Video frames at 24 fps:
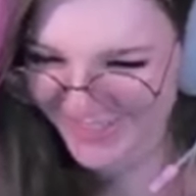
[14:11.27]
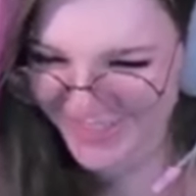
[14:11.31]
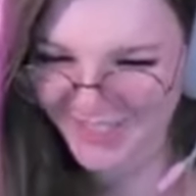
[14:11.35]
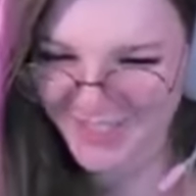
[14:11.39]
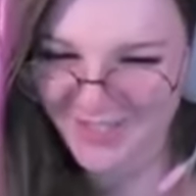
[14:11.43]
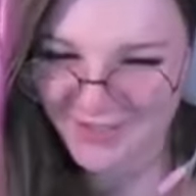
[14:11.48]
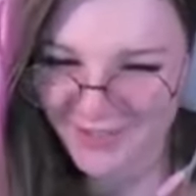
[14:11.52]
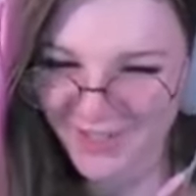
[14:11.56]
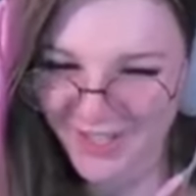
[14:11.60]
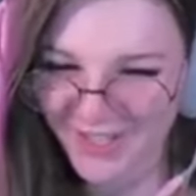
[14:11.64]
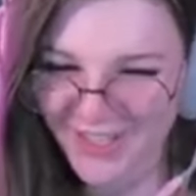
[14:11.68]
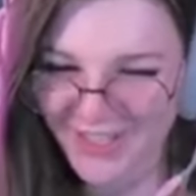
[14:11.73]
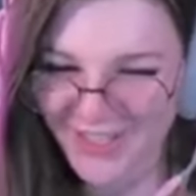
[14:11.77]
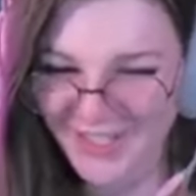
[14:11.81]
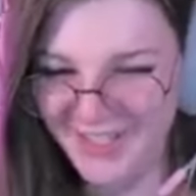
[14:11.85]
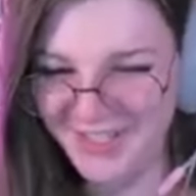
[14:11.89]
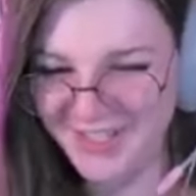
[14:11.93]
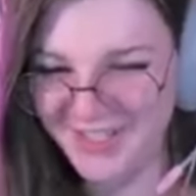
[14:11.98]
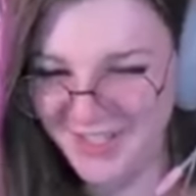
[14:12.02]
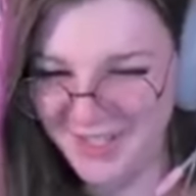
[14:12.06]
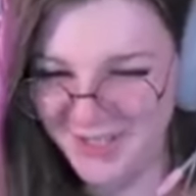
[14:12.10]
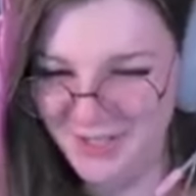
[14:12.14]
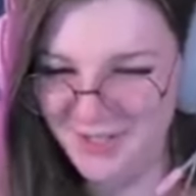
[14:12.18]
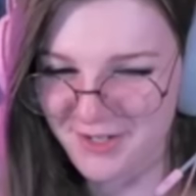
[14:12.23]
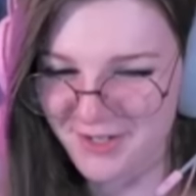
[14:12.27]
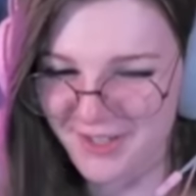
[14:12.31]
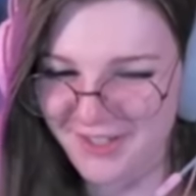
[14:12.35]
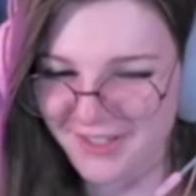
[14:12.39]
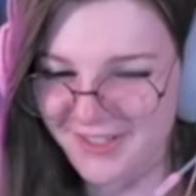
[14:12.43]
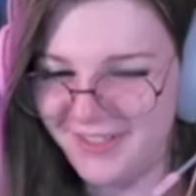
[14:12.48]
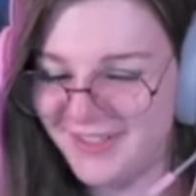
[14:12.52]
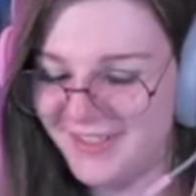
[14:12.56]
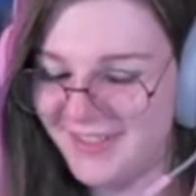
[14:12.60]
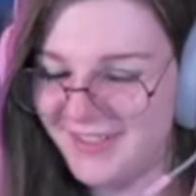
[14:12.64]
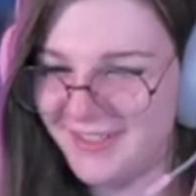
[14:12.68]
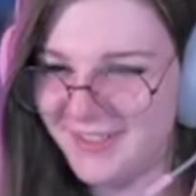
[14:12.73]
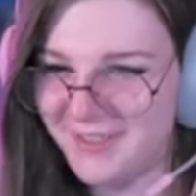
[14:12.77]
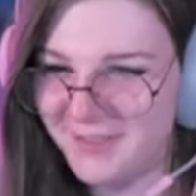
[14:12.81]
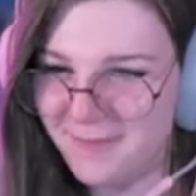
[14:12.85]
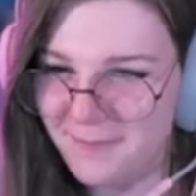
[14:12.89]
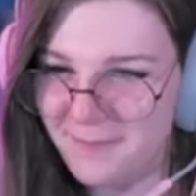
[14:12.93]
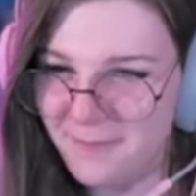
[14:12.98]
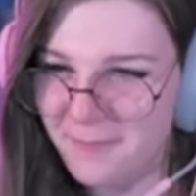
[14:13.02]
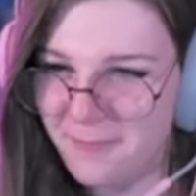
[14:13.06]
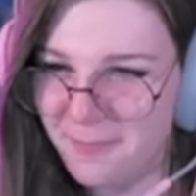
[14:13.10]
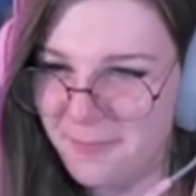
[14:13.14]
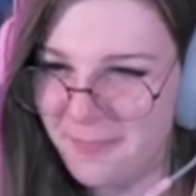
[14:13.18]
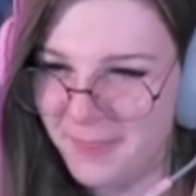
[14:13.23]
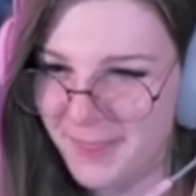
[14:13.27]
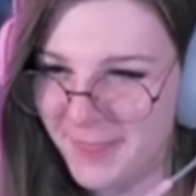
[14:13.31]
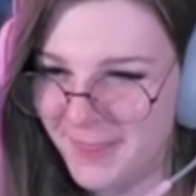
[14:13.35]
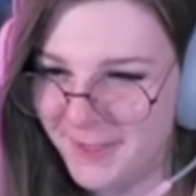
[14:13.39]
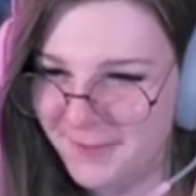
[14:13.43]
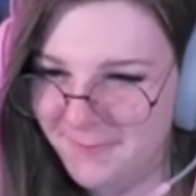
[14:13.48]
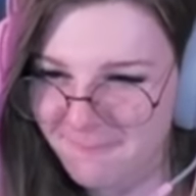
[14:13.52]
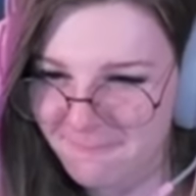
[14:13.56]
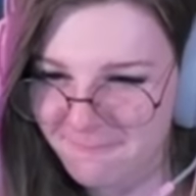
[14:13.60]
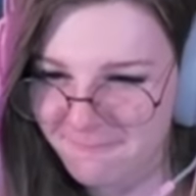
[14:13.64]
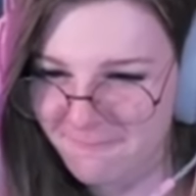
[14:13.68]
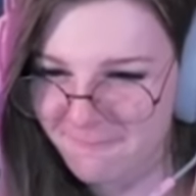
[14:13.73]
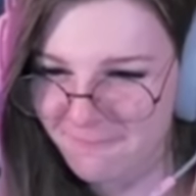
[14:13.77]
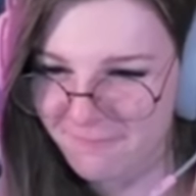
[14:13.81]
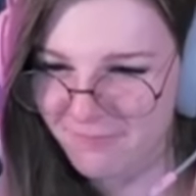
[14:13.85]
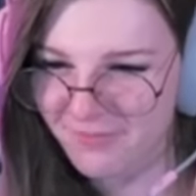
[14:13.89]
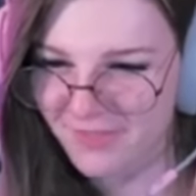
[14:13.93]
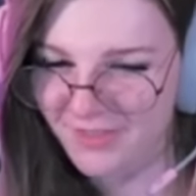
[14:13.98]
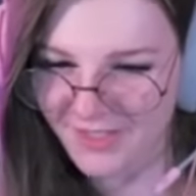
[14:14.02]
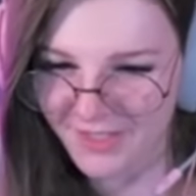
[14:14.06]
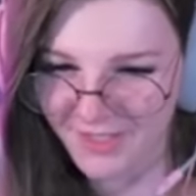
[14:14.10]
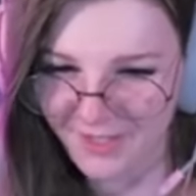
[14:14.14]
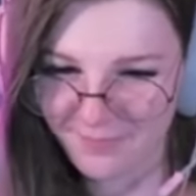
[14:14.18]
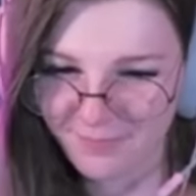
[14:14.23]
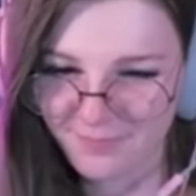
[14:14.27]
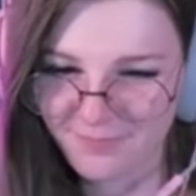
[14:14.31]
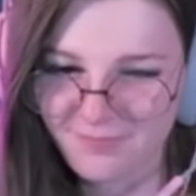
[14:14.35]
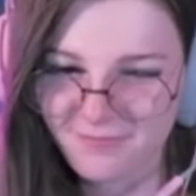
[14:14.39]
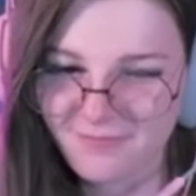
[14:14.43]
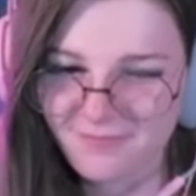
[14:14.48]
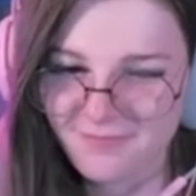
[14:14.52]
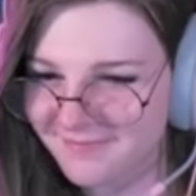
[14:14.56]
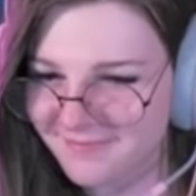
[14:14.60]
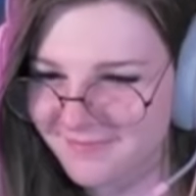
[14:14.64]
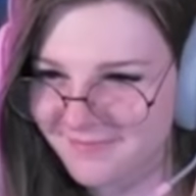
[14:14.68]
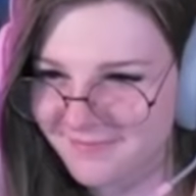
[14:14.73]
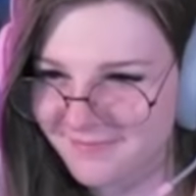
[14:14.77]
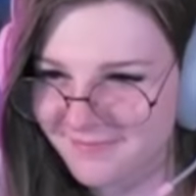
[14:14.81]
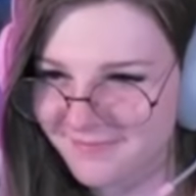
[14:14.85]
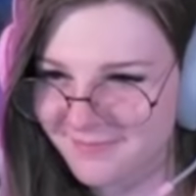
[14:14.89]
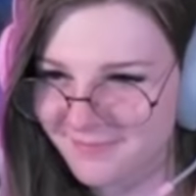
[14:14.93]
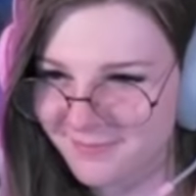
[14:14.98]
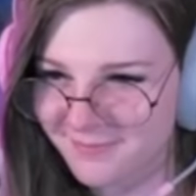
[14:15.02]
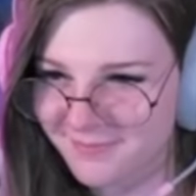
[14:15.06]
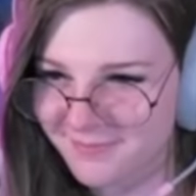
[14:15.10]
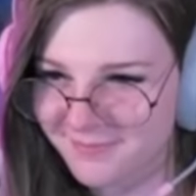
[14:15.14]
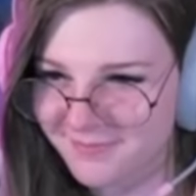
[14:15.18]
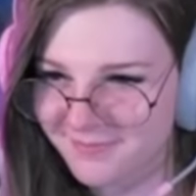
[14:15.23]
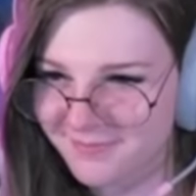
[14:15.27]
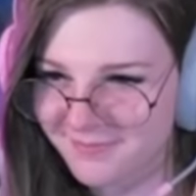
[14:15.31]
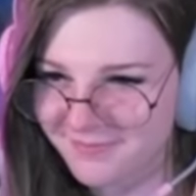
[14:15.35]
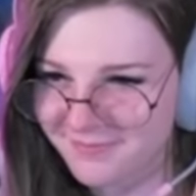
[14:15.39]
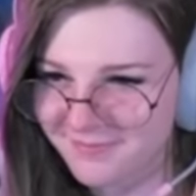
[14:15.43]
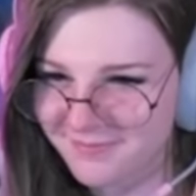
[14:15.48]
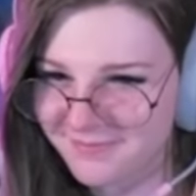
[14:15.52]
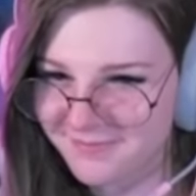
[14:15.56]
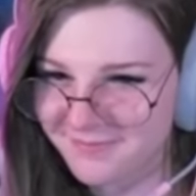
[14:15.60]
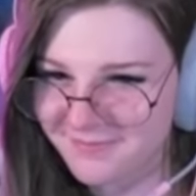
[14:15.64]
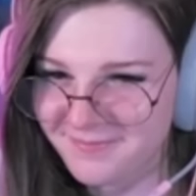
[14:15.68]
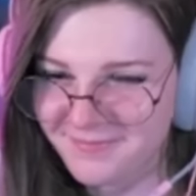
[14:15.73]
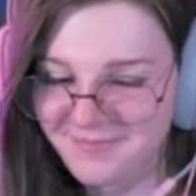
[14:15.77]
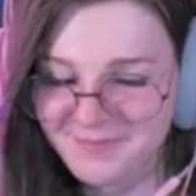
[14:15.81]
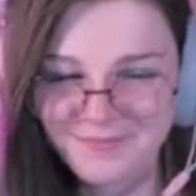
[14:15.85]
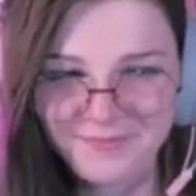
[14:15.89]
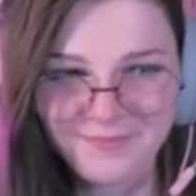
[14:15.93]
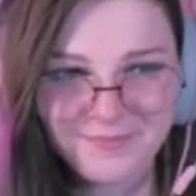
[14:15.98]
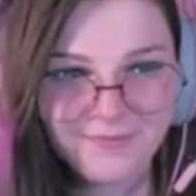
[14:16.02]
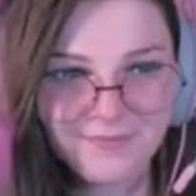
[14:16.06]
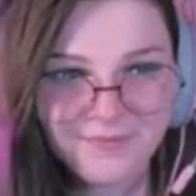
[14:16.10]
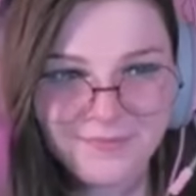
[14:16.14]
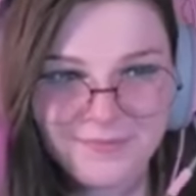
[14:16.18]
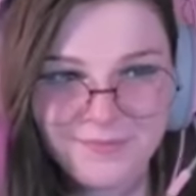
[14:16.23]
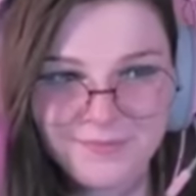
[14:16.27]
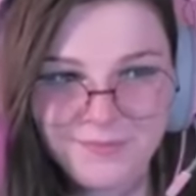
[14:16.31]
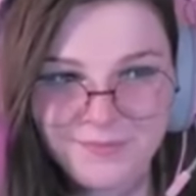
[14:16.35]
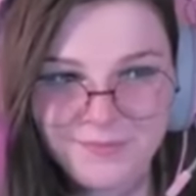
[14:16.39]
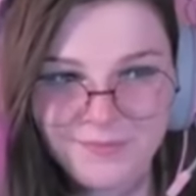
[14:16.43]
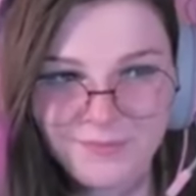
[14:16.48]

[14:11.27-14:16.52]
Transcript: That's what I learned in judo. Yeah. Yep. It's crazy. That's uh.